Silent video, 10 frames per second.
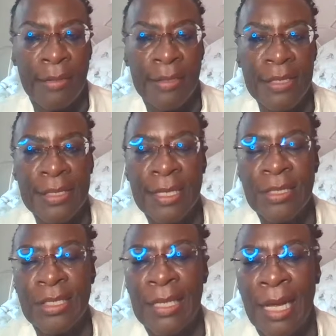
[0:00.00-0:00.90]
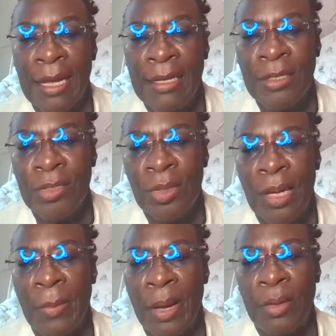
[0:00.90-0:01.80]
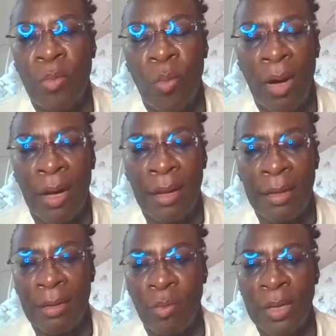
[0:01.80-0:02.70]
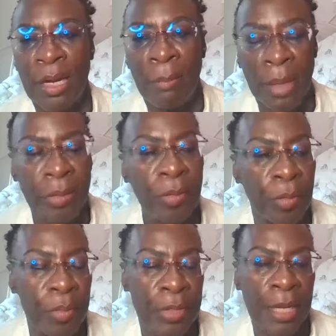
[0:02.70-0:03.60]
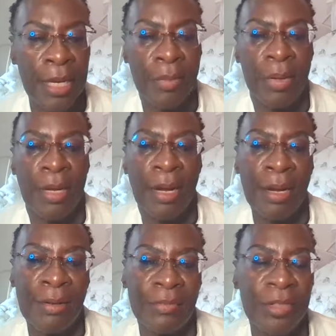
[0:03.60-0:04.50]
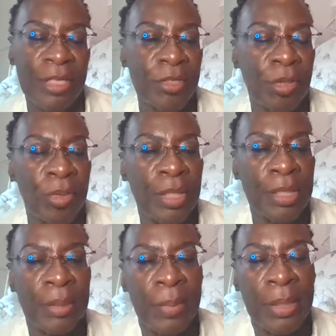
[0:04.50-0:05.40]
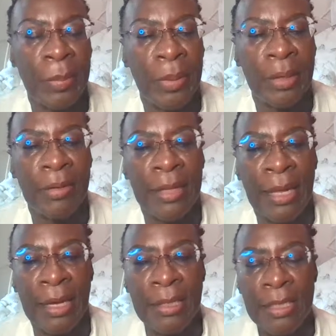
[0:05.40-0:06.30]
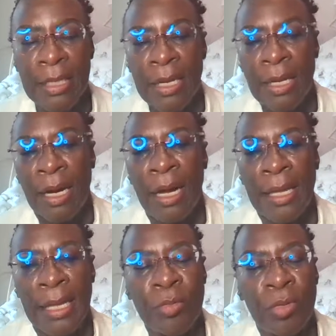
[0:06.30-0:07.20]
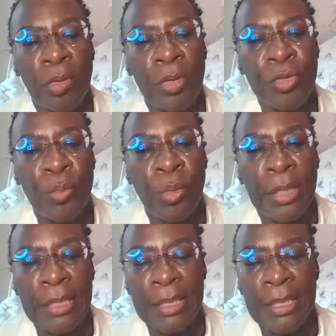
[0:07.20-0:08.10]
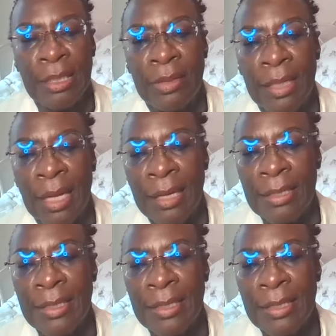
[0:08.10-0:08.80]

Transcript: This next slide is talking about what are microbes anyway, and I kind of just told you a little bit about that. Again, we'll go into more detail on that.